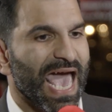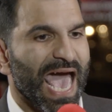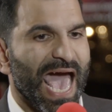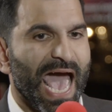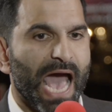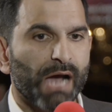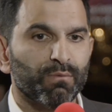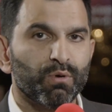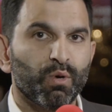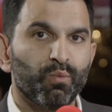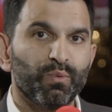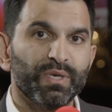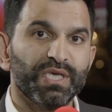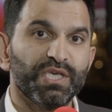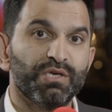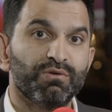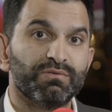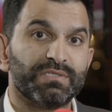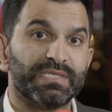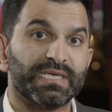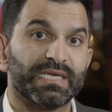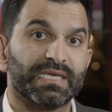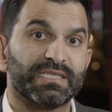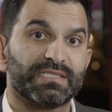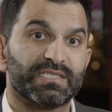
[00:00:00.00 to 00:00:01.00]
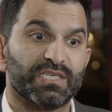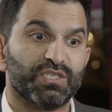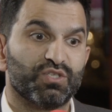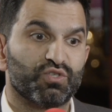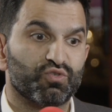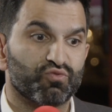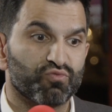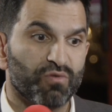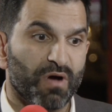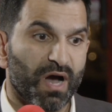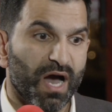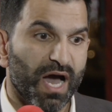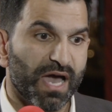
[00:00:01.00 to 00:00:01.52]
How are we using it to
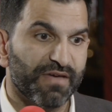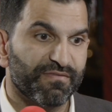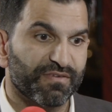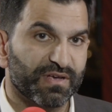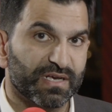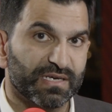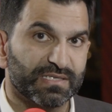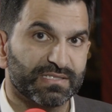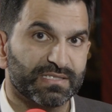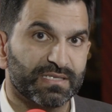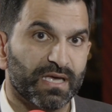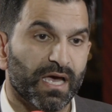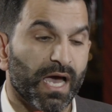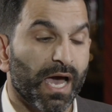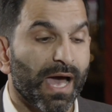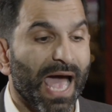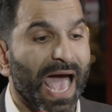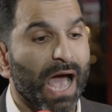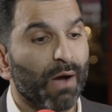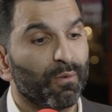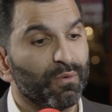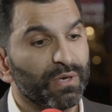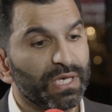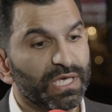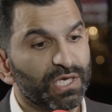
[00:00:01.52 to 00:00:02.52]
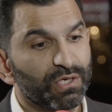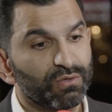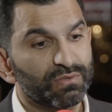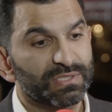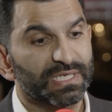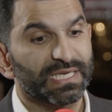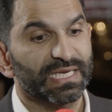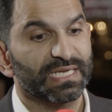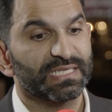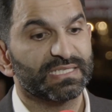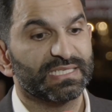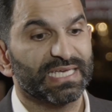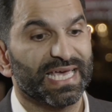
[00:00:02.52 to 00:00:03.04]
drive, how are we
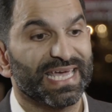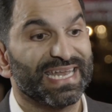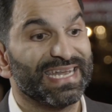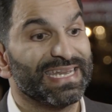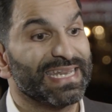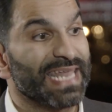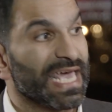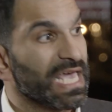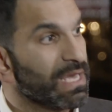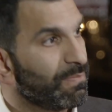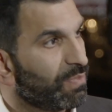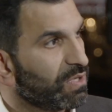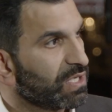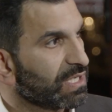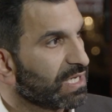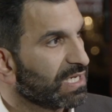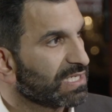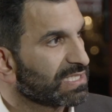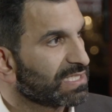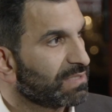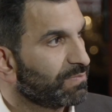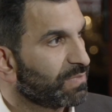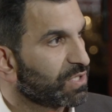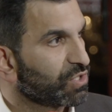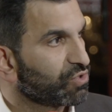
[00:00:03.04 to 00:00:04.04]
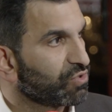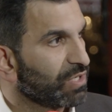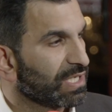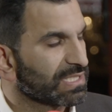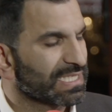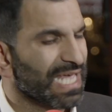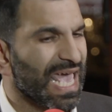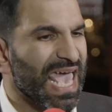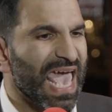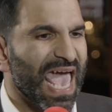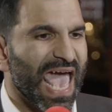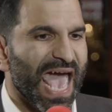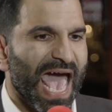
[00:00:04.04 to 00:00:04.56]
using it to enable customer
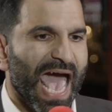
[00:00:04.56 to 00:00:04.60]
trust?